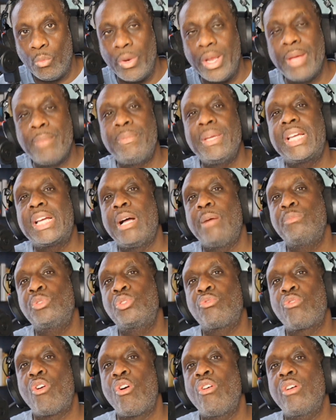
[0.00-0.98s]
Where it
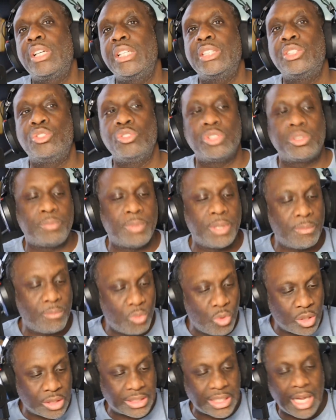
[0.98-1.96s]
becomes wrong is you
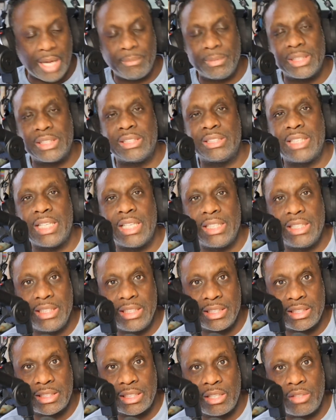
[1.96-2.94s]
spend more time
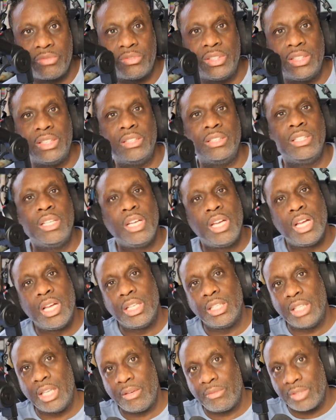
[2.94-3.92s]
entertaining yourself than
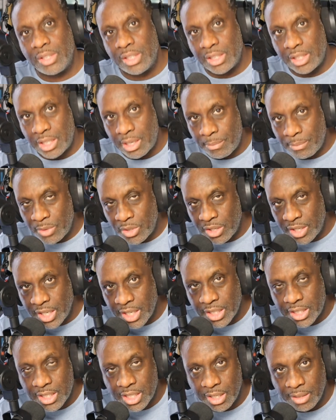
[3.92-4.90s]
leveling up
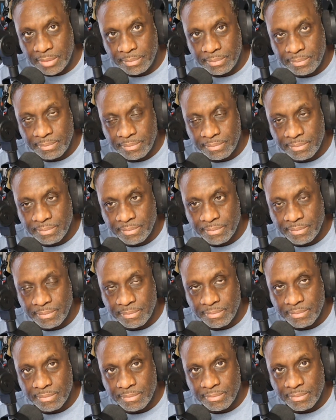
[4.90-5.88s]
your income.
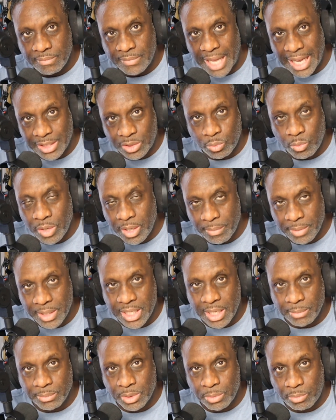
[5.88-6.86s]
That's where it
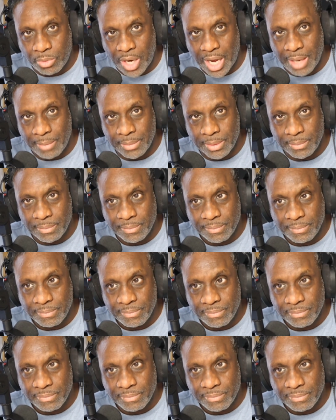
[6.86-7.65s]
becomes a problem.